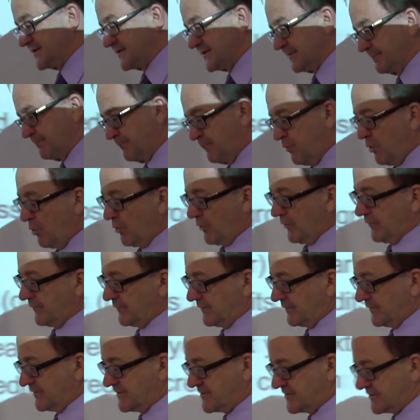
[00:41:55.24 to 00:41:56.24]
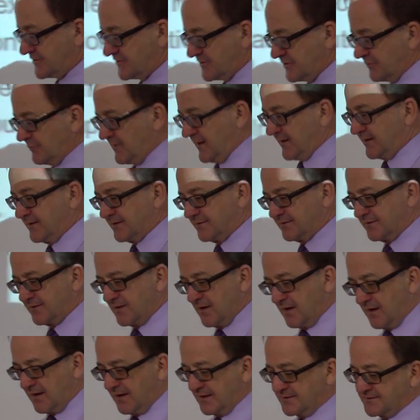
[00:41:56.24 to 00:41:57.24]
is important to
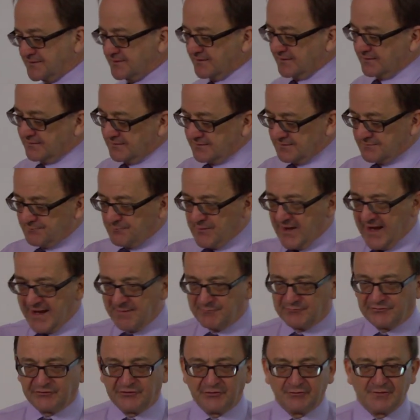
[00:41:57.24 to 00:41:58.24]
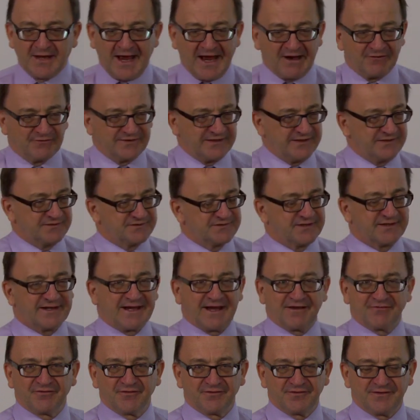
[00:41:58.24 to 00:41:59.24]
recognise, and perhaps you now need to
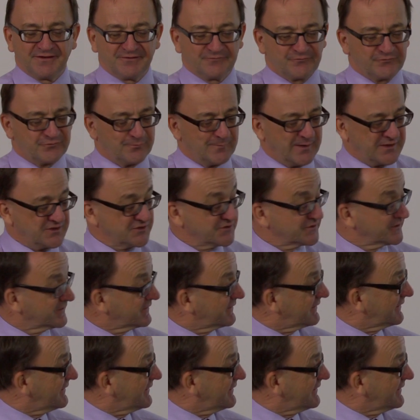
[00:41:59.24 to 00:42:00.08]
gather the information